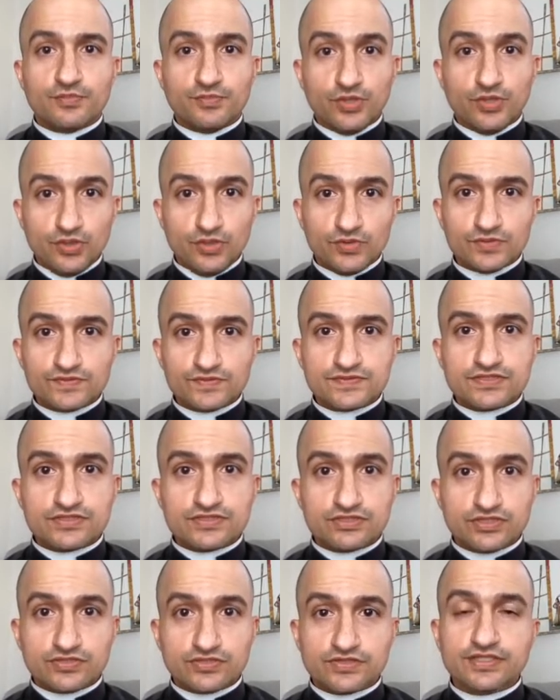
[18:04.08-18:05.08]
polls
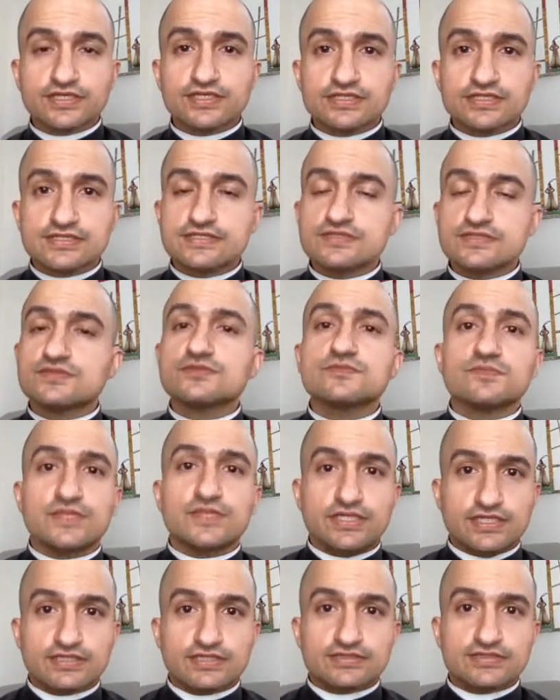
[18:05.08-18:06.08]
during Zoom
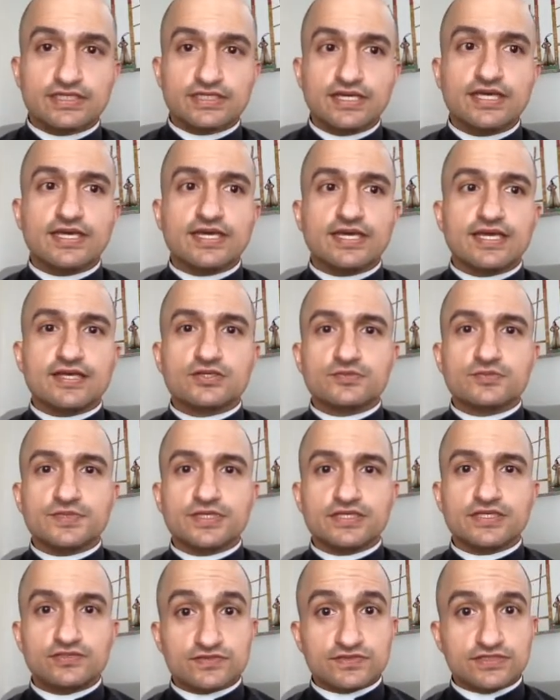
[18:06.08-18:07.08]
meetings. It'll be
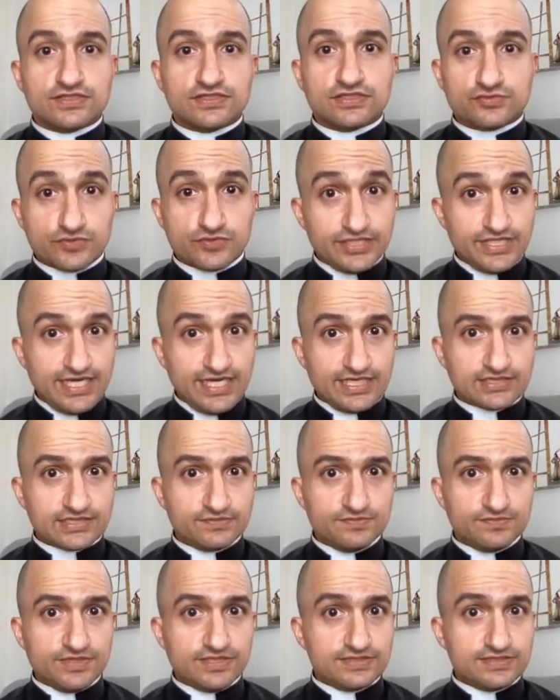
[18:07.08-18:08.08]
using the
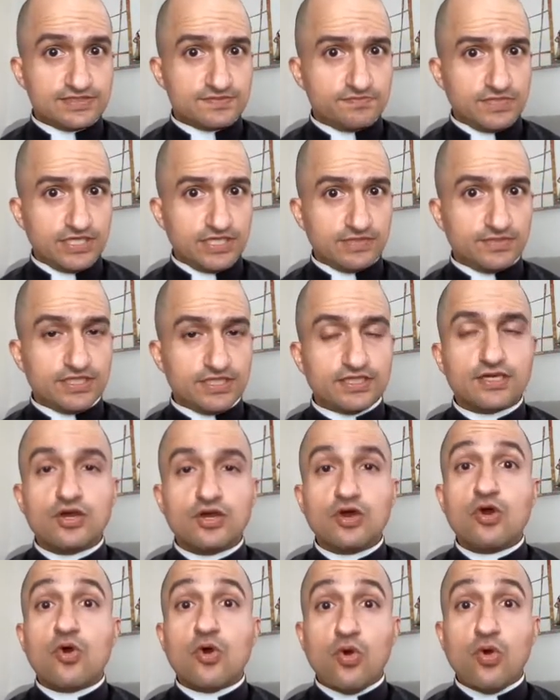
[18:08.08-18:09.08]
reaction buttons, maybe,
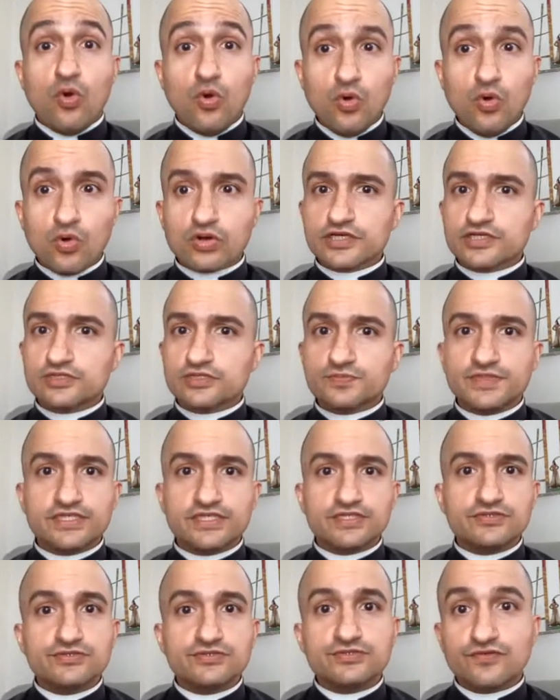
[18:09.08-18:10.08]
or it'll be
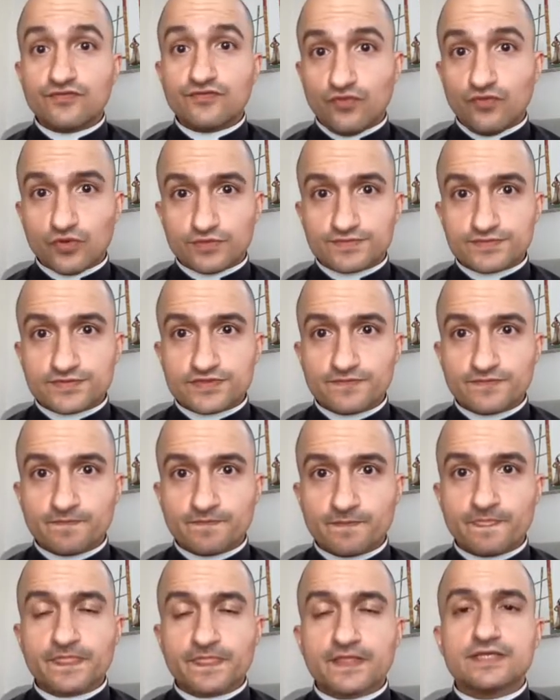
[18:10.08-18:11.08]
Google Forms.
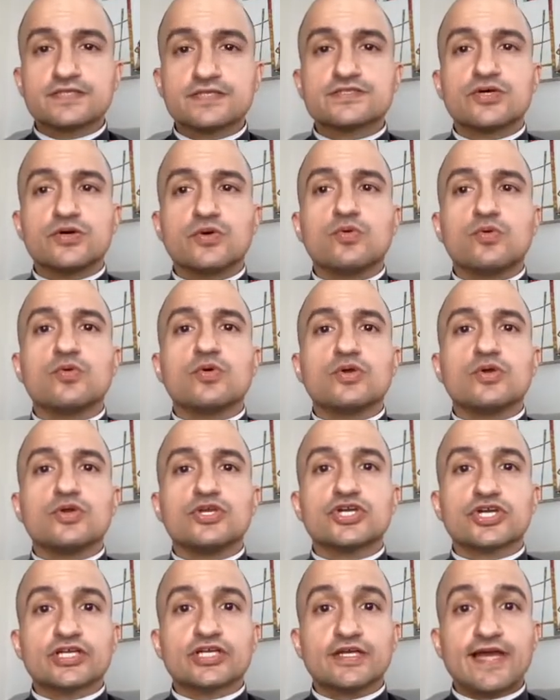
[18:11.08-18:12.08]
So
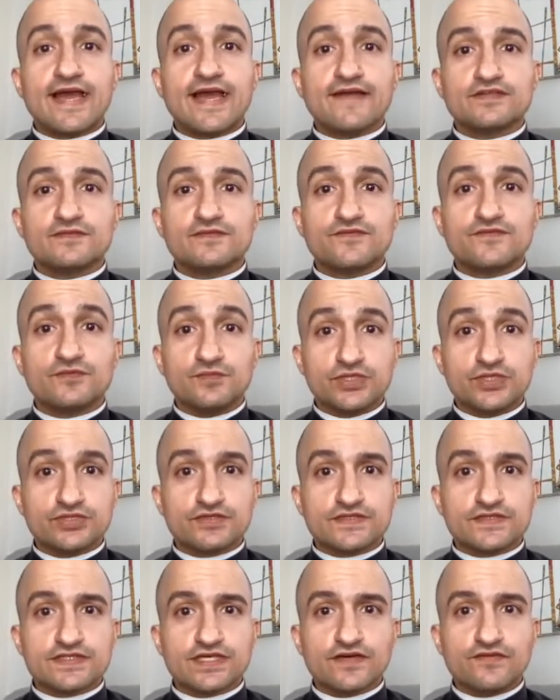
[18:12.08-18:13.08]
you're going to have to familiar
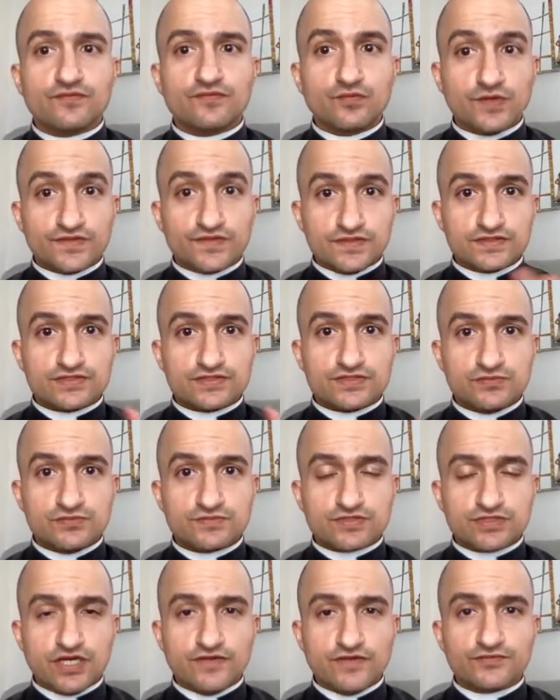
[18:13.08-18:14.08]
yourself with the Zoom
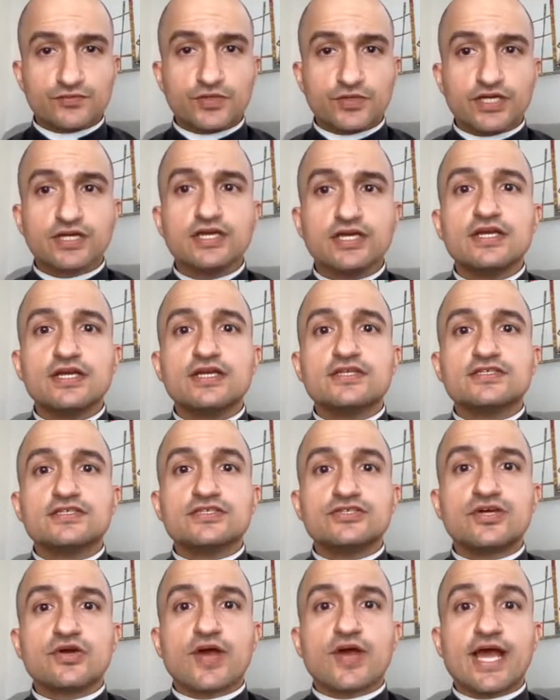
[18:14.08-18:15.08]
software to
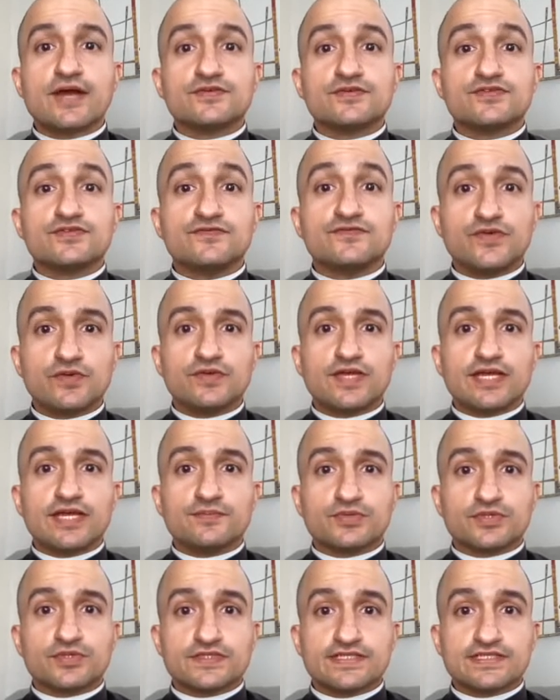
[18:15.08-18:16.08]
know how to vote and
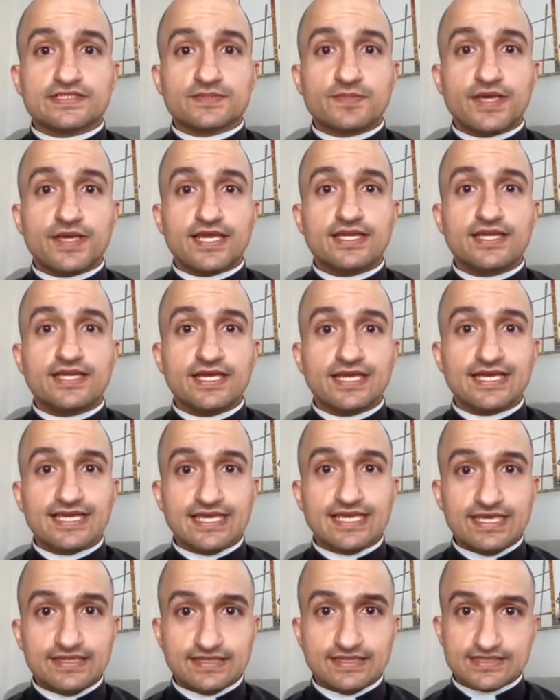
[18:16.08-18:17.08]
participate
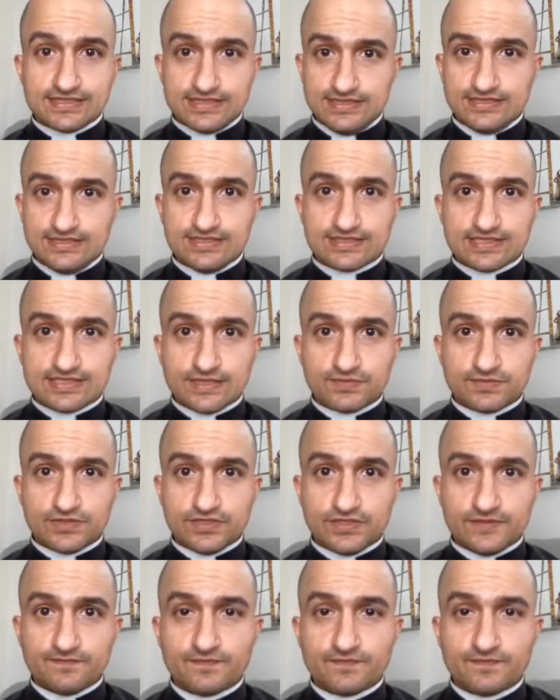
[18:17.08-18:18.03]
in the Synod Assembly.